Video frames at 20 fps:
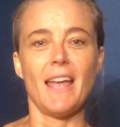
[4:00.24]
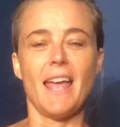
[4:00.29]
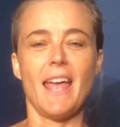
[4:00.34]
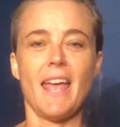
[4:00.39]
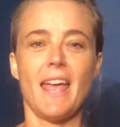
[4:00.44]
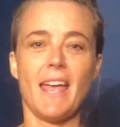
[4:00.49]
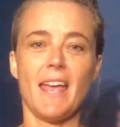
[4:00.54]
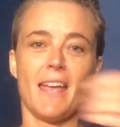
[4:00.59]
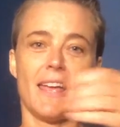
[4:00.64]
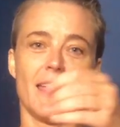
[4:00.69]
and
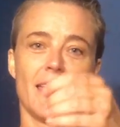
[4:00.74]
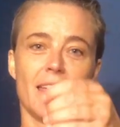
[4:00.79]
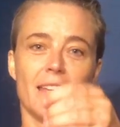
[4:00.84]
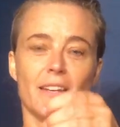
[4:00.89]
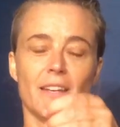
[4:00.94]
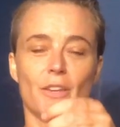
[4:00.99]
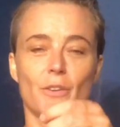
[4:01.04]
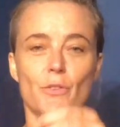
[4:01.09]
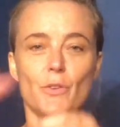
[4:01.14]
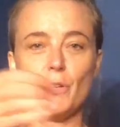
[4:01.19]

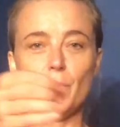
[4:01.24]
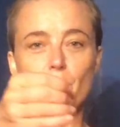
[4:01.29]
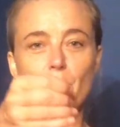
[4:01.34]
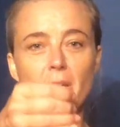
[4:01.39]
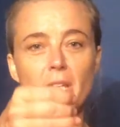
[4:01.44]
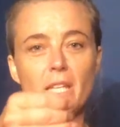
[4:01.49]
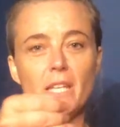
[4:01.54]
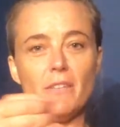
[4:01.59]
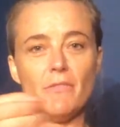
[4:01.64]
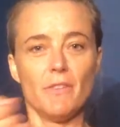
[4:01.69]
it could
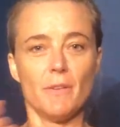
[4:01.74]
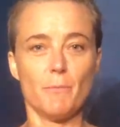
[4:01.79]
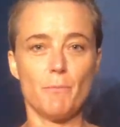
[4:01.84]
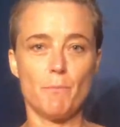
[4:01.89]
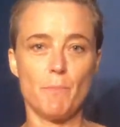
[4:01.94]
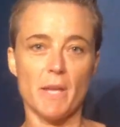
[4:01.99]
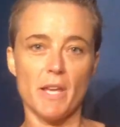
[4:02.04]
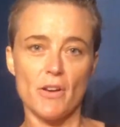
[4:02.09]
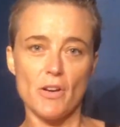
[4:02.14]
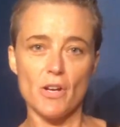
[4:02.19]
be even
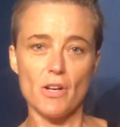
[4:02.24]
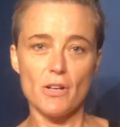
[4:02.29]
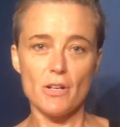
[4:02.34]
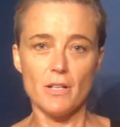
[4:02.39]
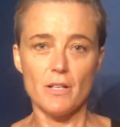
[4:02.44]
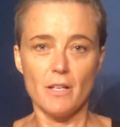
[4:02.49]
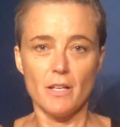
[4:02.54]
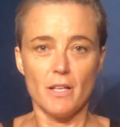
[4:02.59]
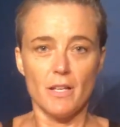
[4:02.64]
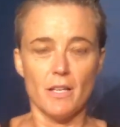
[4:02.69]
bigger,
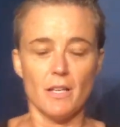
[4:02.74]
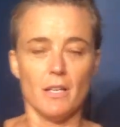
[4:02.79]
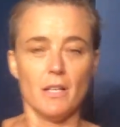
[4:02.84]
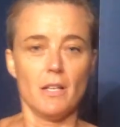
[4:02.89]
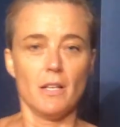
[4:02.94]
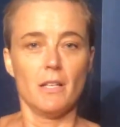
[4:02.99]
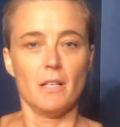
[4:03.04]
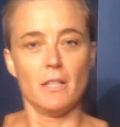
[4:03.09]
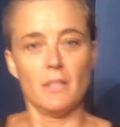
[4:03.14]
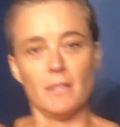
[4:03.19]

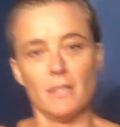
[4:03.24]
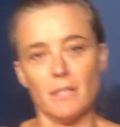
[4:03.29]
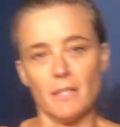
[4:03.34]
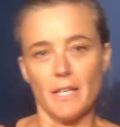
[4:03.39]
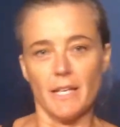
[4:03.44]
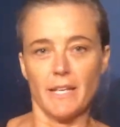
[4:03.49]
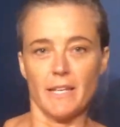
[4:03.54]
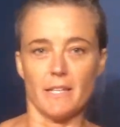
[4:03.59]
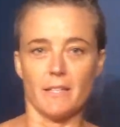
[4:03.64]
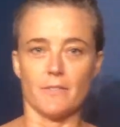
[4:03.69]

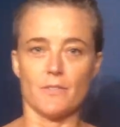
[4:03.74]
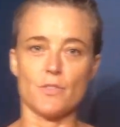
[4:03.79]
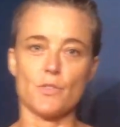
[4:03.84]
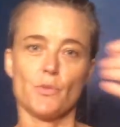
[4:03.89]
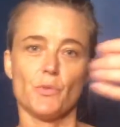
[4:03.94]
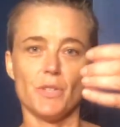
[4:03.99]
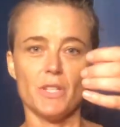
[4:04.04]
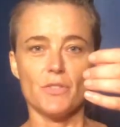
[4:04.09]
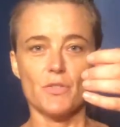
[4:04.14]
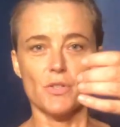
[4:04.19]
like a
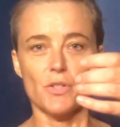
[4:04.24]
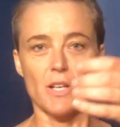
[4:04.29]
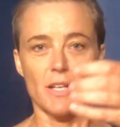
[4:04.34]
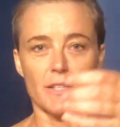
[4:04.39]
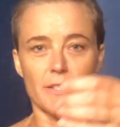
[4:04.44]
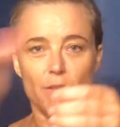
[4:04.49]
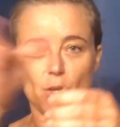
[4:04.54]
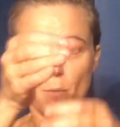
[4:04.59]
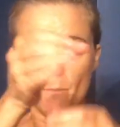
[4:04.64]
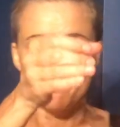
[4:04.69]
tree
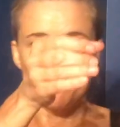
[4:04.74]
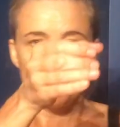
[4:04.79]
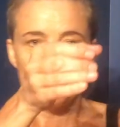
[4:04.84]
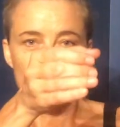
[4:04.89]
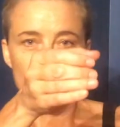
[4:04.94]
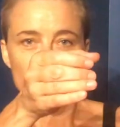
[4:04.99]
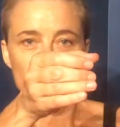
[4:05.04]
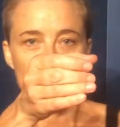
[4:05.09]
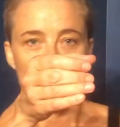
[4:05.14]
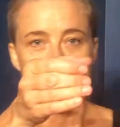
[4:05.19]
trunk.
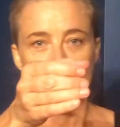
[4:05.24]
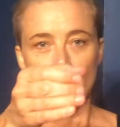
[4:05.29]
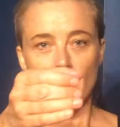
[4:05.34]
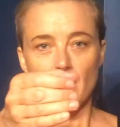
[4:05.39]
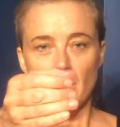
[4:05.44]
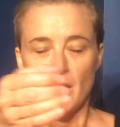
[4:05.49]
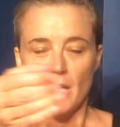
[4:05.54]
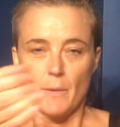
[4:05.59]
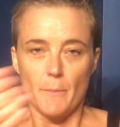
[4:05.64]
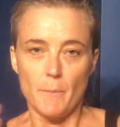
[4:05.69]

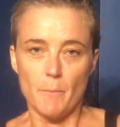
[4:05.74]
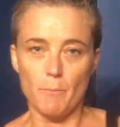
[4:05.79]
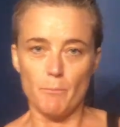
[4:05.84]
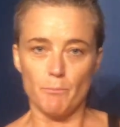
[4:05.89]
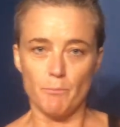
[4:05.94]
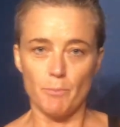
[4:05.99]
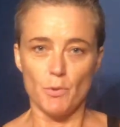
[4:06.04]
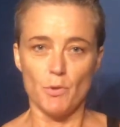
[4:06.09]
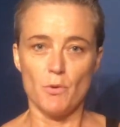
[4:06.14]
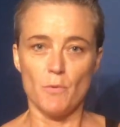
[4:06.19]

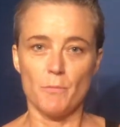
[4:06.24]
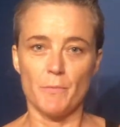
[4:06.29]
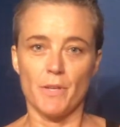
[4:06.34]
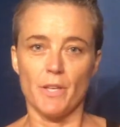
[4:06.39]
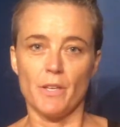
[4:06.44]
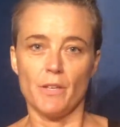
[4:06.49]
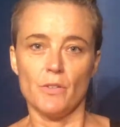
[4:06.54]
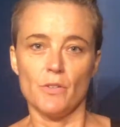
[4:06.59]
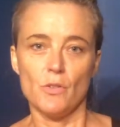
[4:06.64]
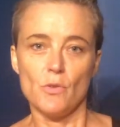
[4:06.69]
Boom,
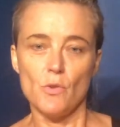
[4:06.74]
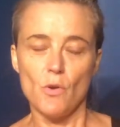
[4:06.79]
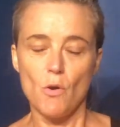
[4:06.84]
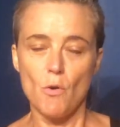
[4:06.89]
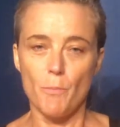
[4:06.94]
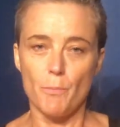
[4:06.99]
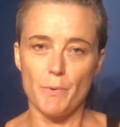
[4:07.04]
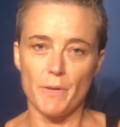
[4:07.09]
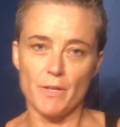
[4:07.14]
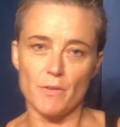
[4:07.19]
you
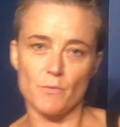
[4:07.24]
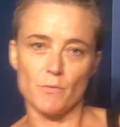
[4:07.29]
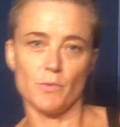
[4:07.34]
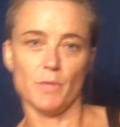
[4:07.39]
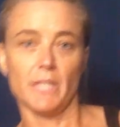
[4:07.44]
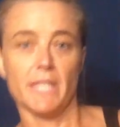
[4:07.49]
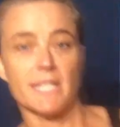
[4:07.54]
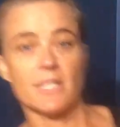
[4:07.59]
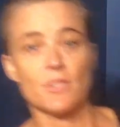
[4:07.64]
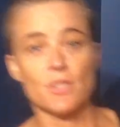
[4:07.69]
open,
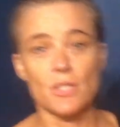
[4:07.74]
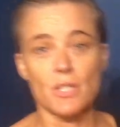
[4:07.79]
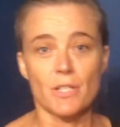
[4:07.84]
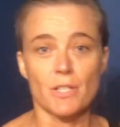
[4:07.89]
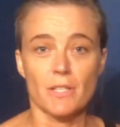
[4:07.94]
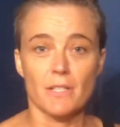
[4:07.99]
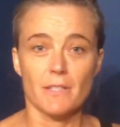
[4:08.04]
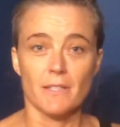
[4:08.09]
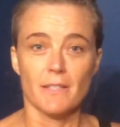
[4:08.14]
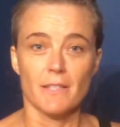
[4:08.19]
release,
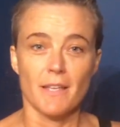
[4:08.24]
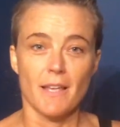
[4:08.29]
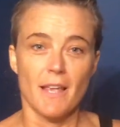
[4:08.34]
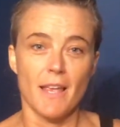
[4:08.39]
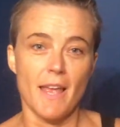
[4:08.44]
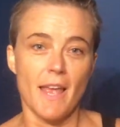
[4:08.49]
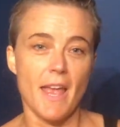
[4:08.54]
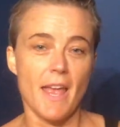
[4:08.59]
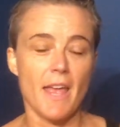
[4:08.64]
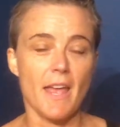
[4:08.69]

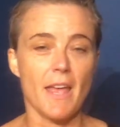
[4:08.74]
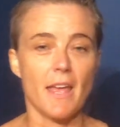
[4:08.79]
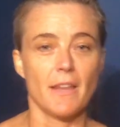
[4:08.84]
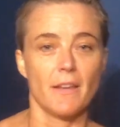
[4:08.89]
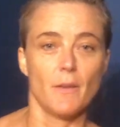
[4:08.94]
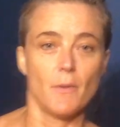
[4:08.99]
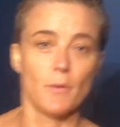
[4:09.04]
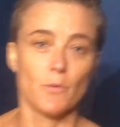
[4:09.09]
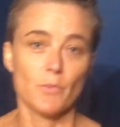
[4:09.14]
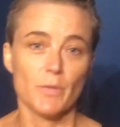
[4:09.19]
and
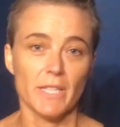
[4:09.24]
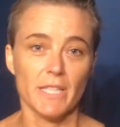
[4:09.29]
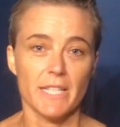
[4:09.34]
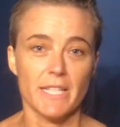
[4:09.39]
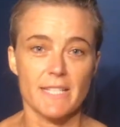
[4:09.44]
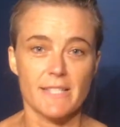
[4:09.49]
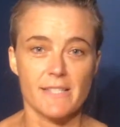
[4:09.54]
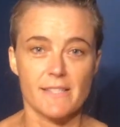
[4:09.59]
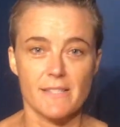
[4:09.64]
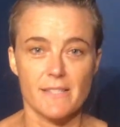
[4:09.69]

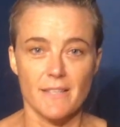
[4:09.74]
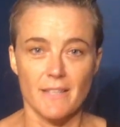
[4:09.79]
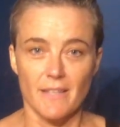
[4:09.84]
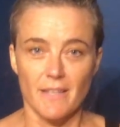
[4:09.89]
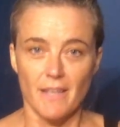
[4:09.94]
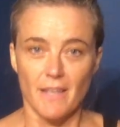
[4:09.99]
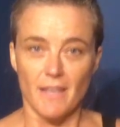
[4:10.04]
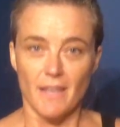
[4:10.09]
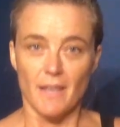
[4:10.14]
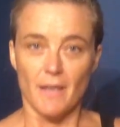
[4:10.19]
release,
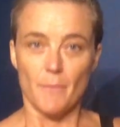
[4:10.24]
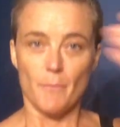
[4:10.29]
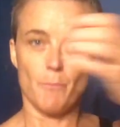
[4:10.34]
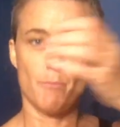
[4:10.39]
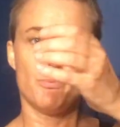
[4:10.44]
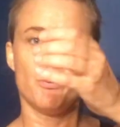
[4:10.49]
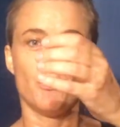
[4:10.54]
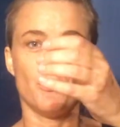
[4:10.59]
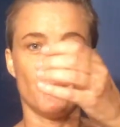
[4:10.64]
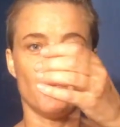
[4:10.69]

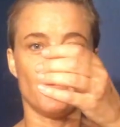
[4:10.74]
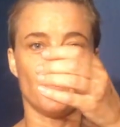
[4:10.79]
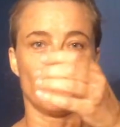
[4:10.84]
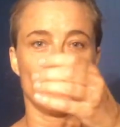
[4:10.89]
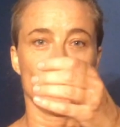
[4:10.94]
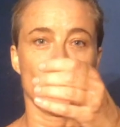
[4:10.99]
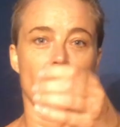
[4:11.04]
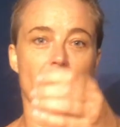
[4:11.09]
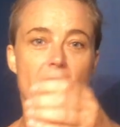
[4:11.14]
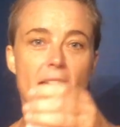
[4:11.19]
poof,
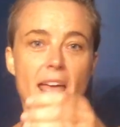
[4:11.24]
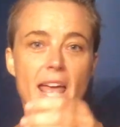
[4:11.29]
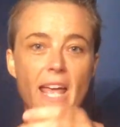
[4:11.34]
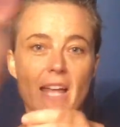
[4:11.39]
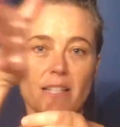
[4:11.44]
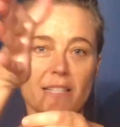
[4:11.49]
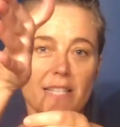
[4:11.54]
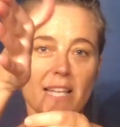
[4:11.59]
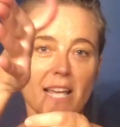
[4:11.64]
and